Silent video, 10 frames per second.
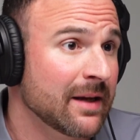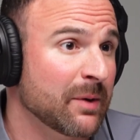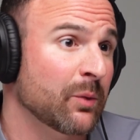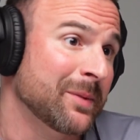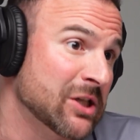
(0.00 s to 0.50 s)
I
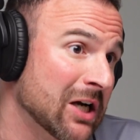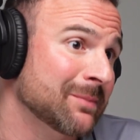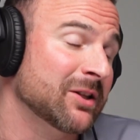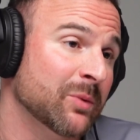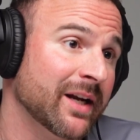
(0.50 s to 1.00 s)
mean, when we talked
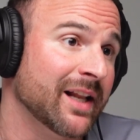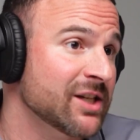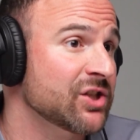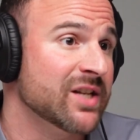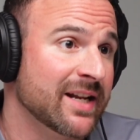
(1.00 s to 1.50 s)
about the
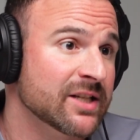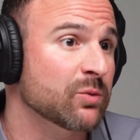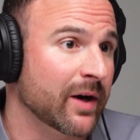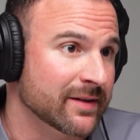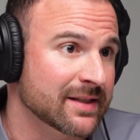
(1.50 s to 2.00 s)
regulations, that is
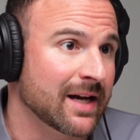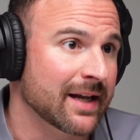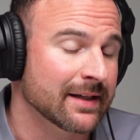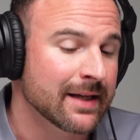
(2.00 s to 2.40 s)
where it's done.